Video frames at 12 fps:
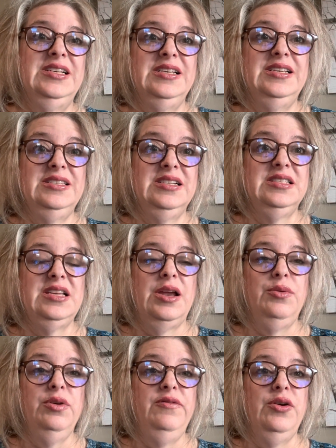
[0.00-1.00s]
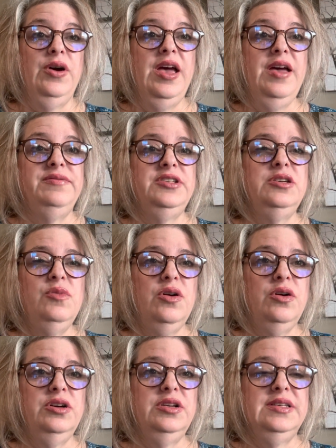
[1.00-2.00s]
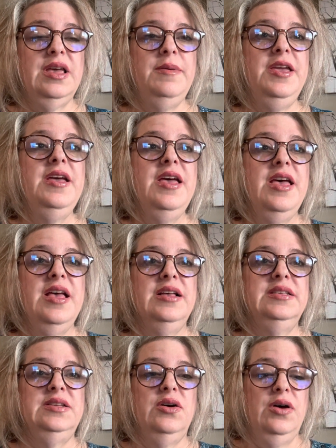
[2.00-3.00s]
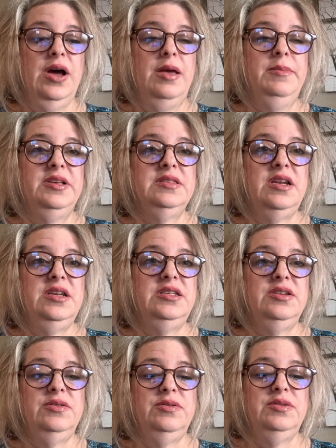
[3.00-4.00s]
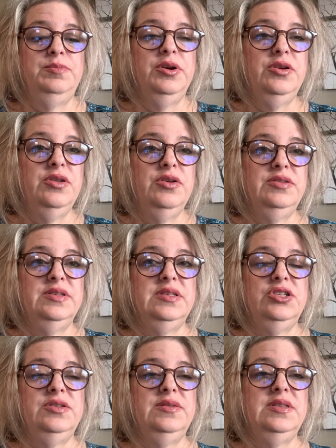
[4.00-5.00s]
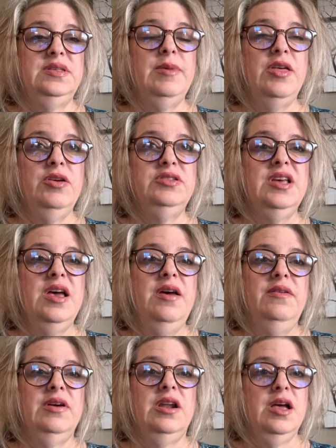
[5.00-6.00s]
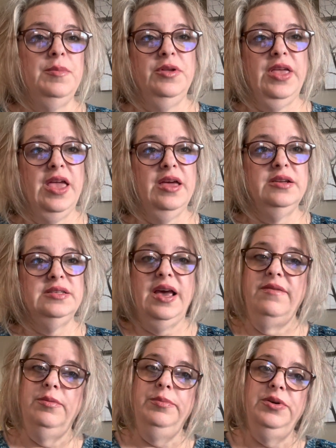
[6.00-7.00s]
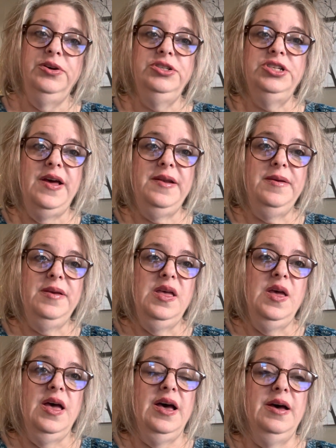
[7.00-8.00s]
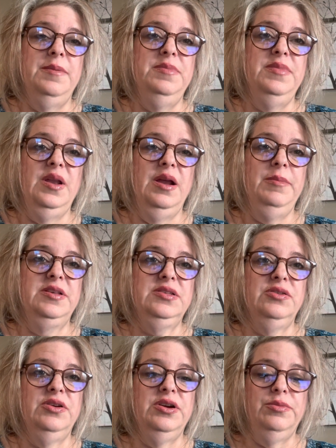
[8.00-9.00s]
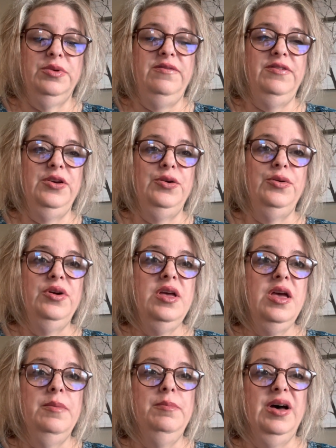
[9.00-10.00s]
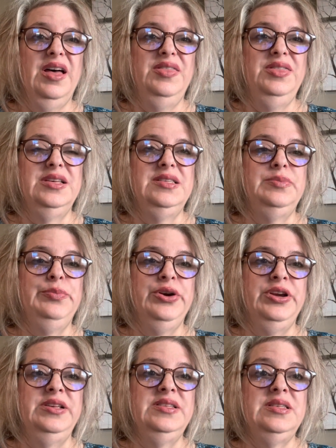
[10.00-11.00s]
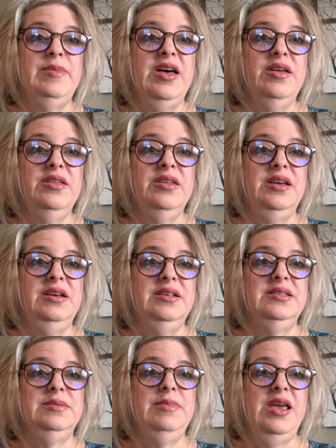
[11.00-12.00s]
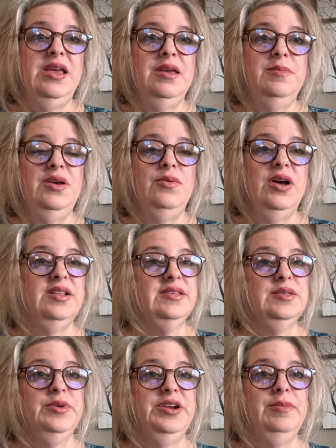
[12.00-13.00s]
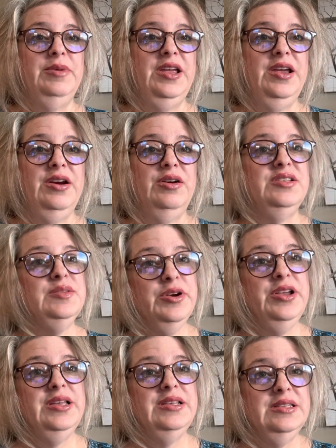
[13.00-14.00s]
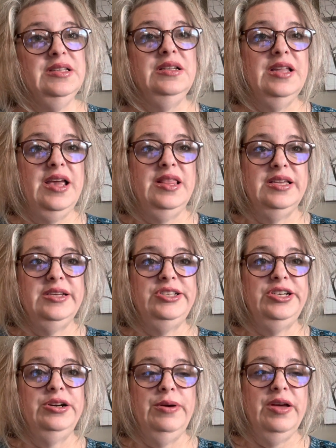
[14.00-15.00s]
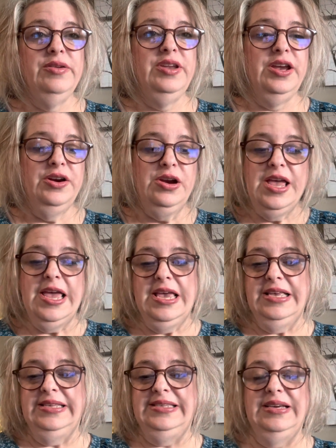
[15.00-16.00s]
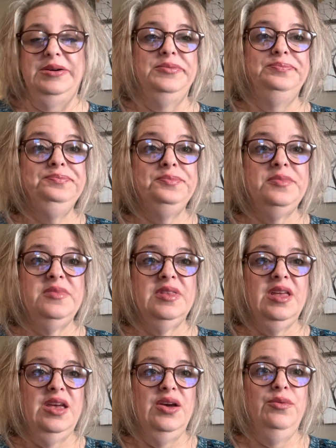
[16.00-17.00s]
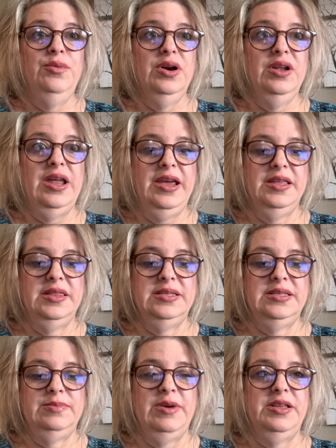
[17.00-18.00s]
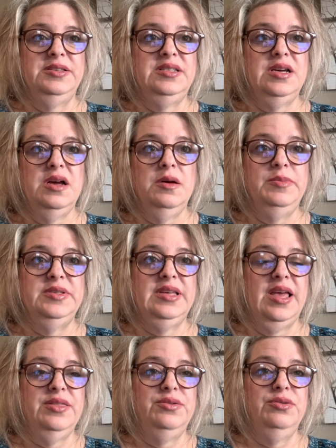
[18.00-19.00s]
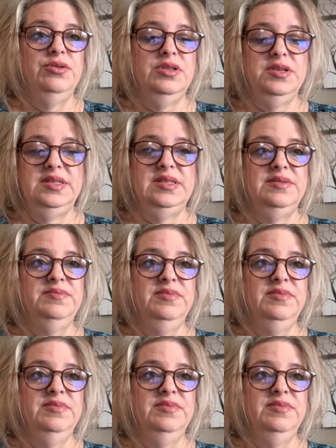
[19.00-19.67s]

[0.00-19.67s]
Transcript: is an exciting review. I have 2 more orders coming, so I'm excited to burn those and smell those. Got a couple candles I haven't burned yet that I'm also going to review. But this spring smell is making me want spring to be here. Spring is a little late this year around here, so we're liking the smells to help us get through this